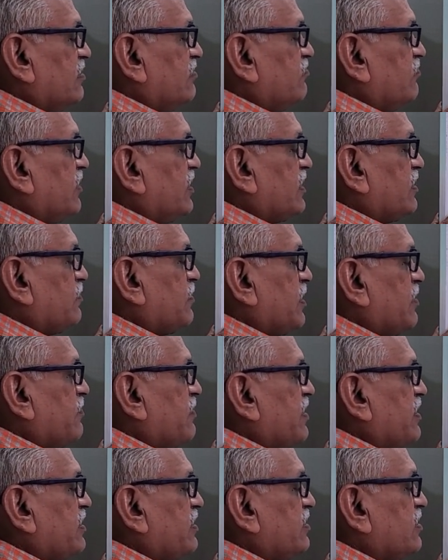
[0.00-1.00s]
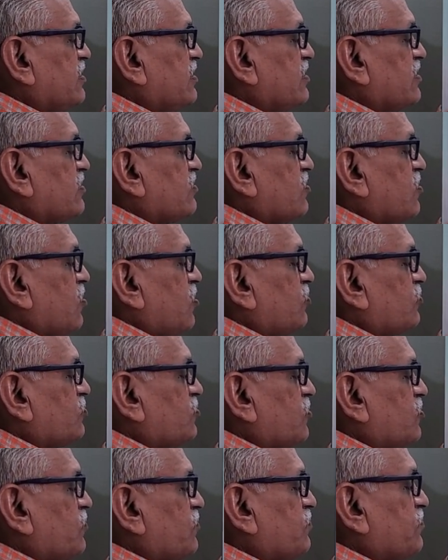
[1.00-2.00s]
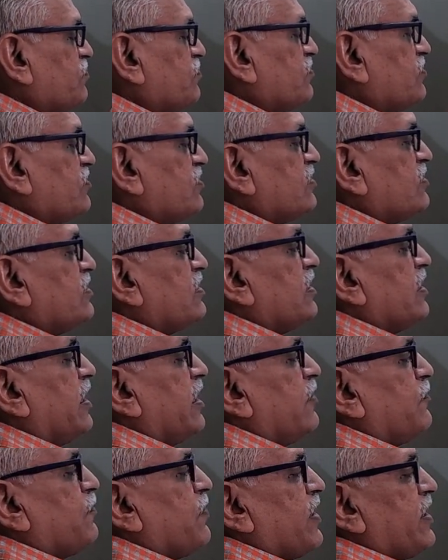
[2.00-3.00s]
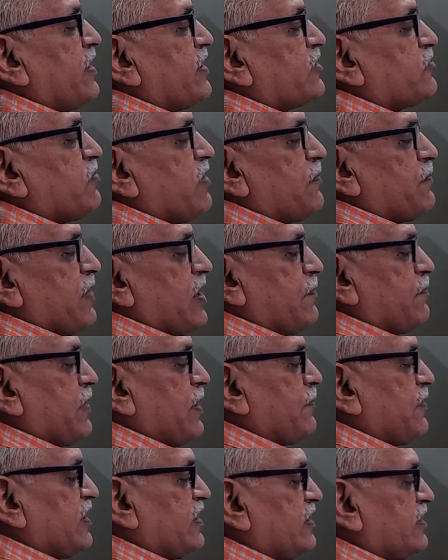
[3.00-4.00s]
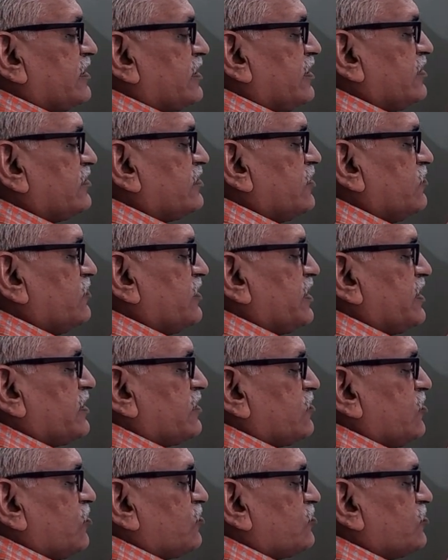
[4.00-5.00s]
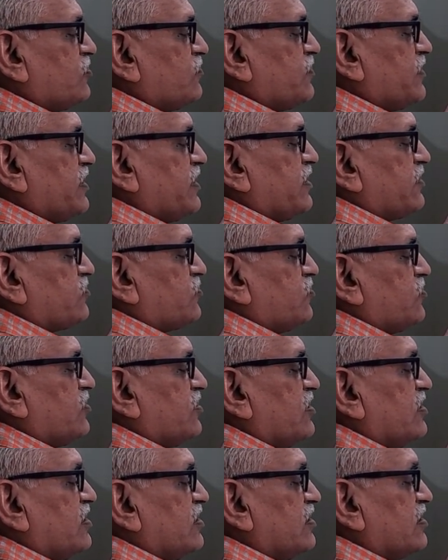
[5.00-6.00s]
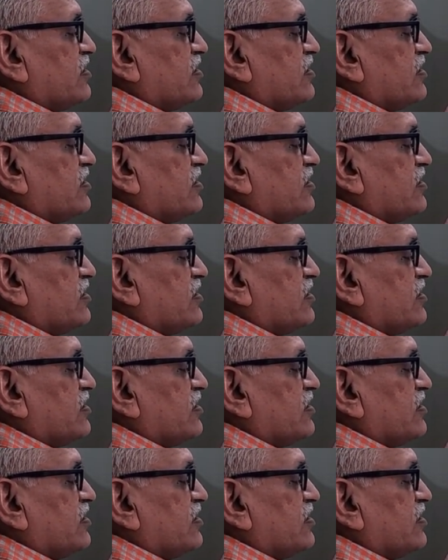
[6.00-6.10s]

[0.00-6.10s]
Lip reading: multiplied by cos of n pi x by pi get cancelled, we get cos of nx only.